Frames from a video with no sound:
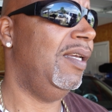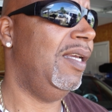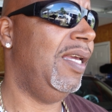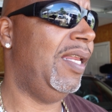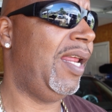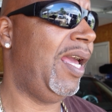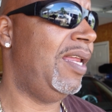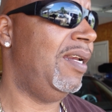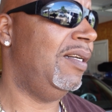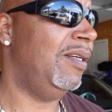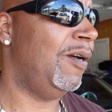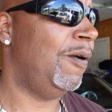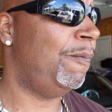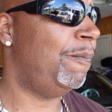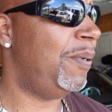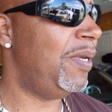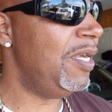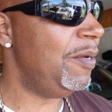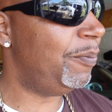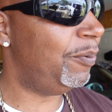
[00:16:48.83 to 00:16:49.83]
it ain't enough
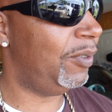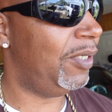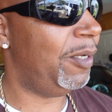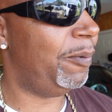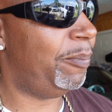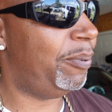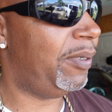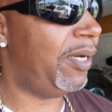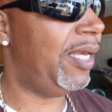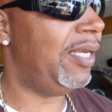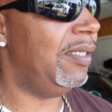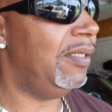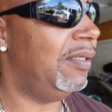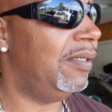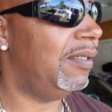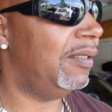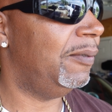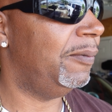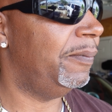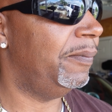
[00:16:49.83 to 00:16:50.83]
people in
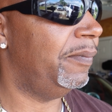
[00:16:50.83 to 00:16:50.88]
place